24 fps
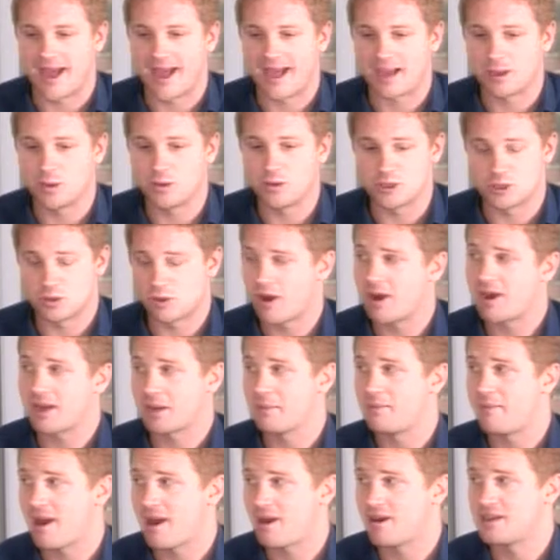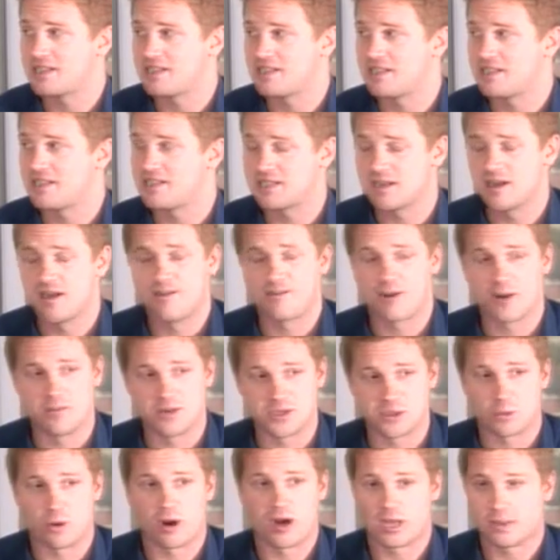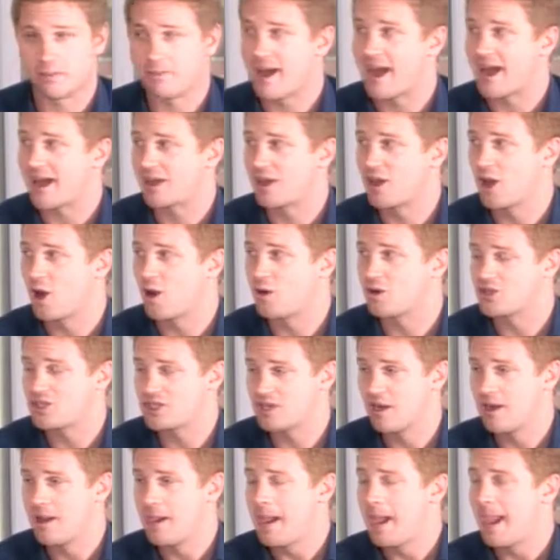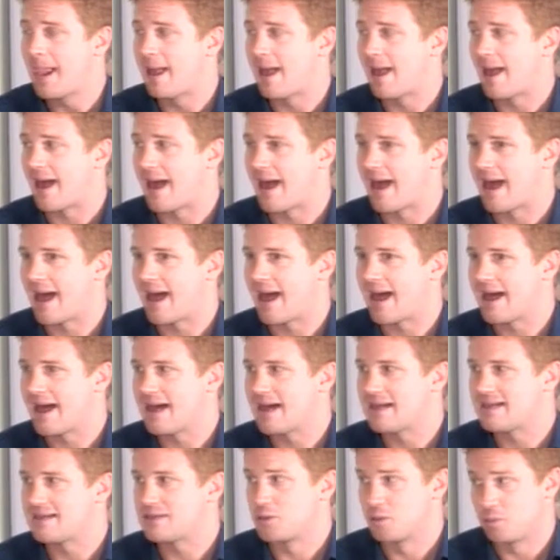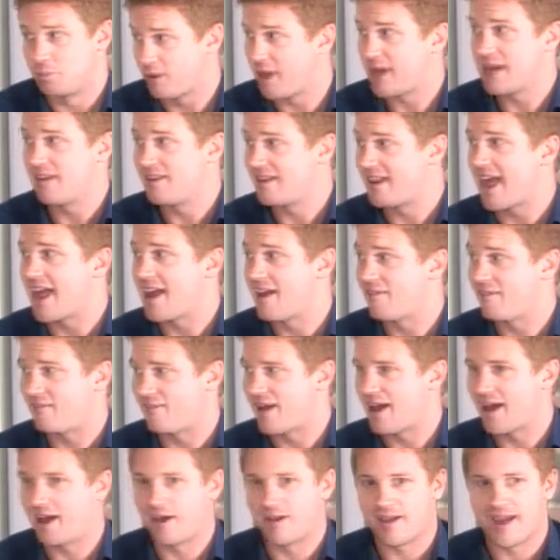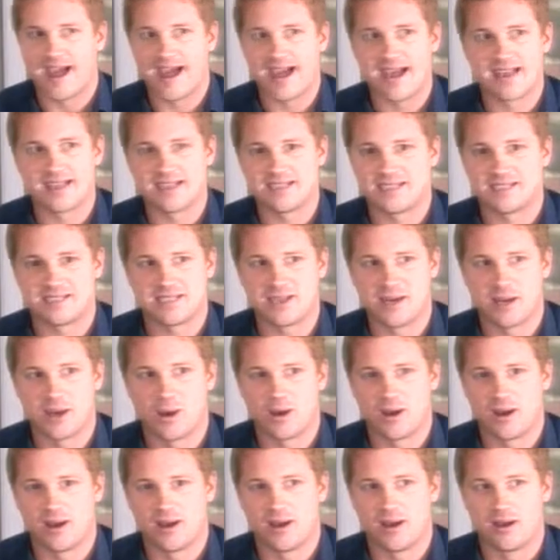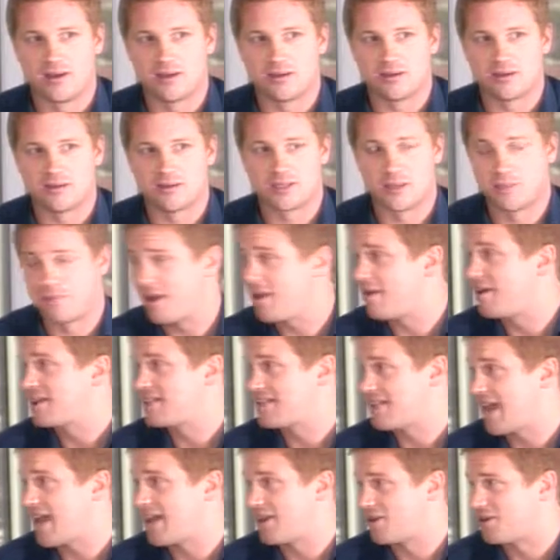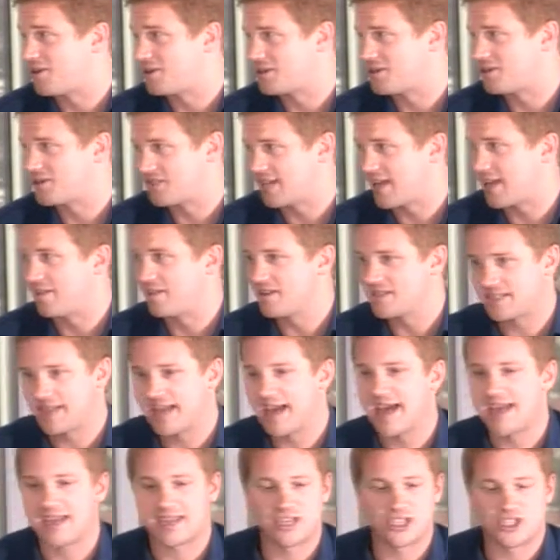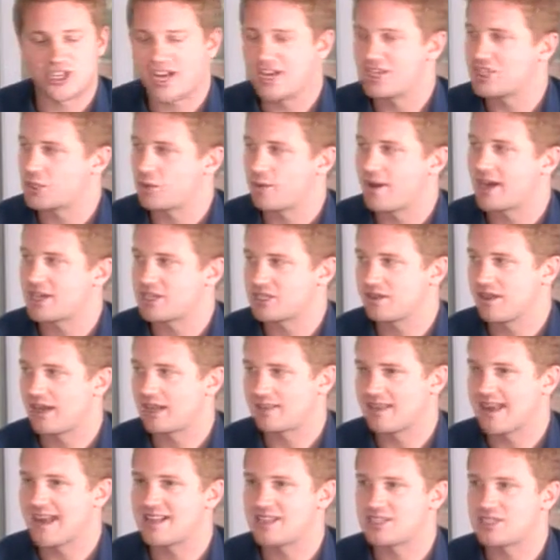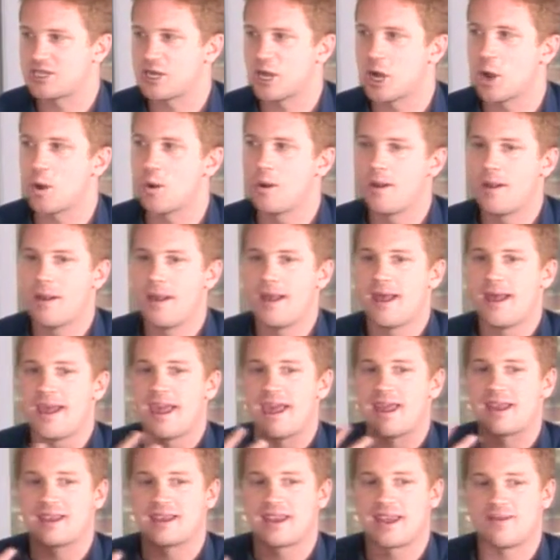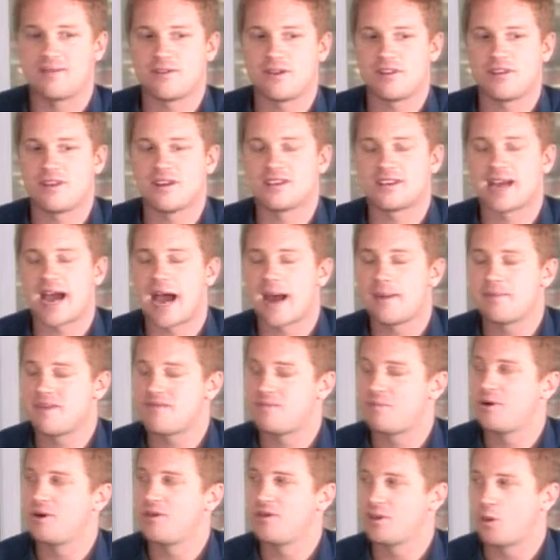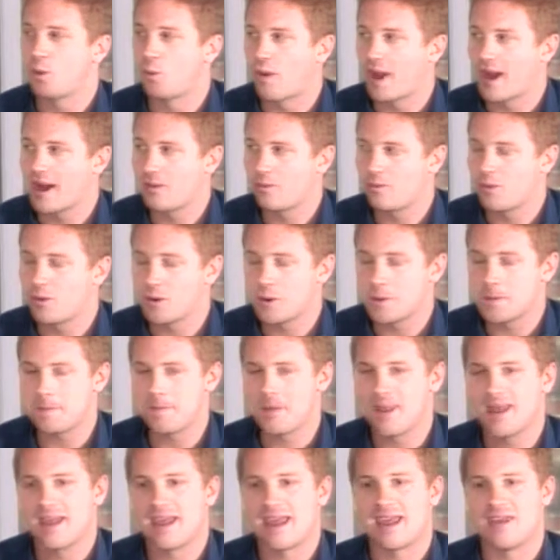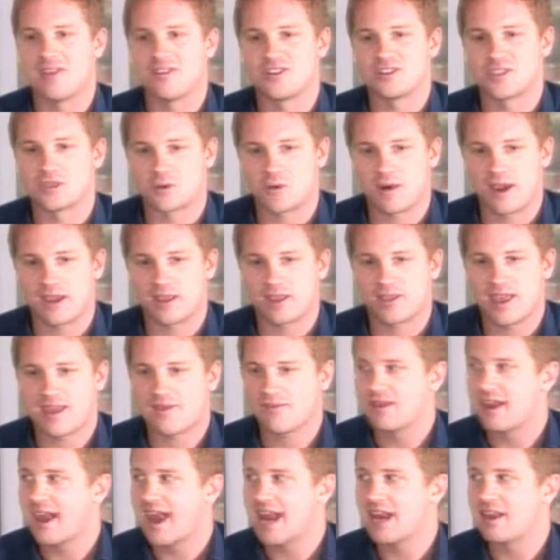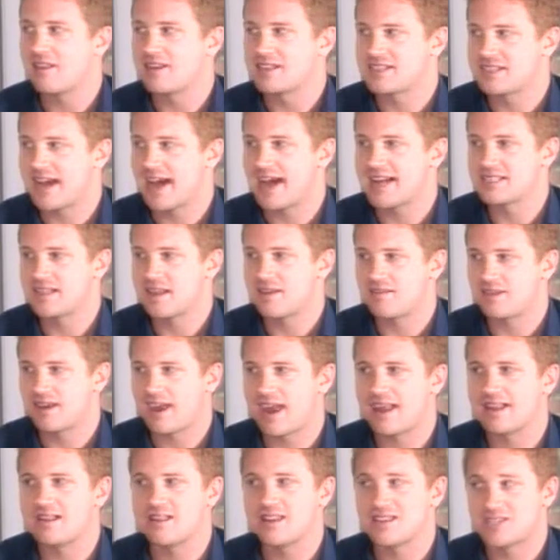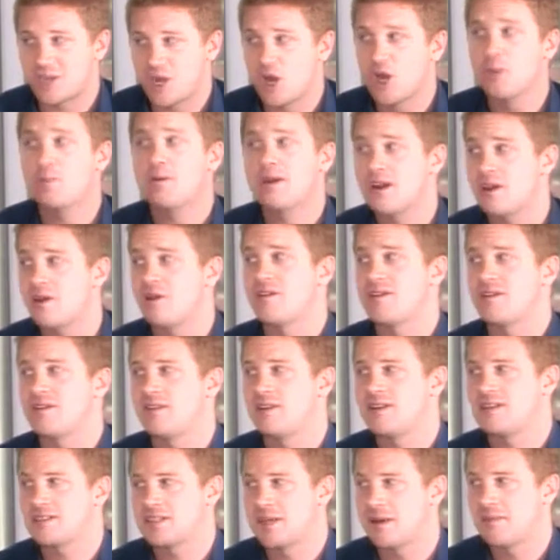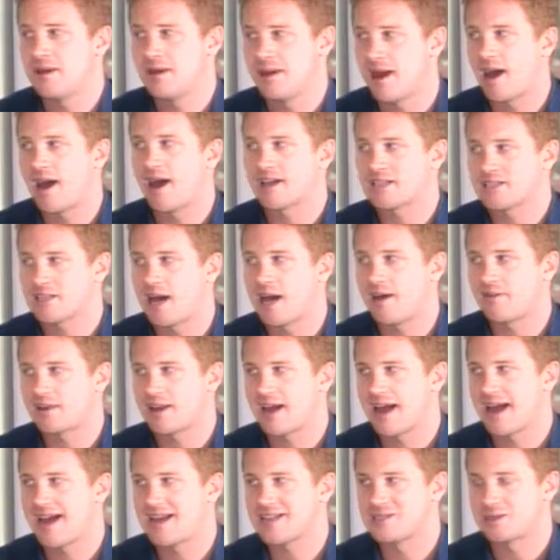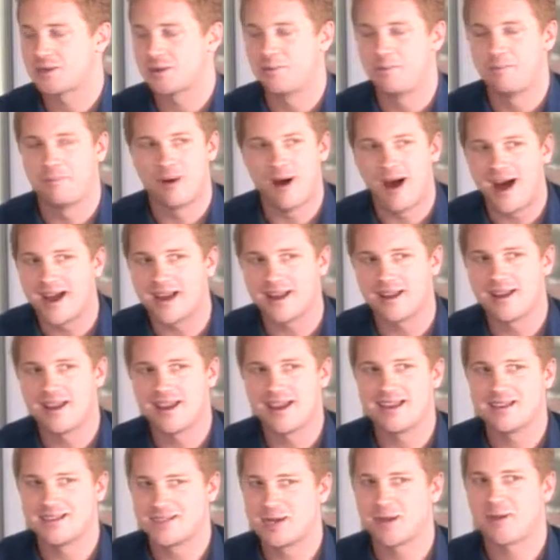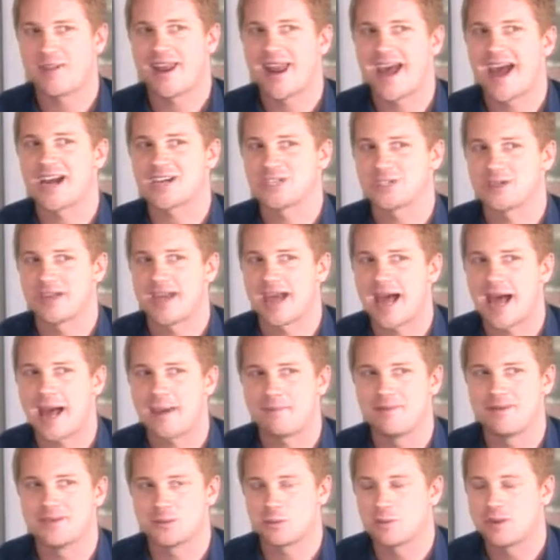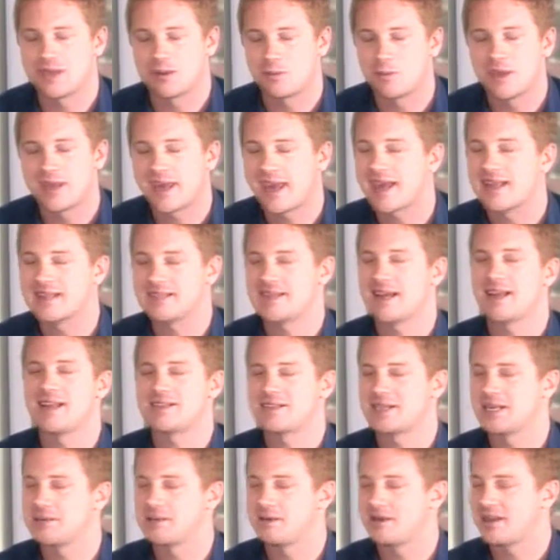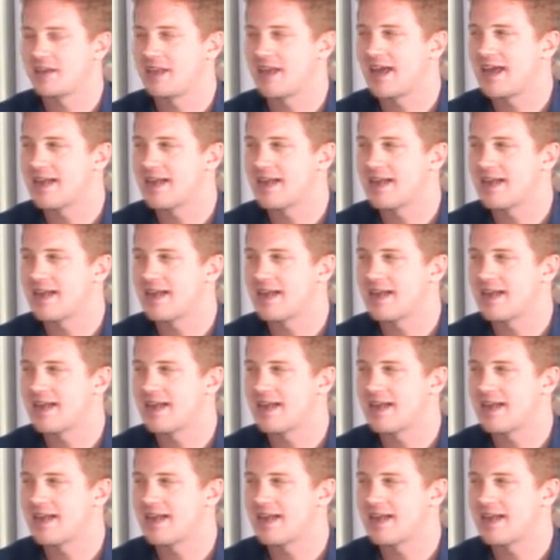back, who's drawing comparisons from his running back coach, who played in the NFL to Barry Sanders. They're saying this guy can change direction like that. So, and given the time they've put in the weight room and the strength they've gained and the size they've gained, this could be that Summit knocks off Kaiser. But until that actually happens, we can't say it's going to be the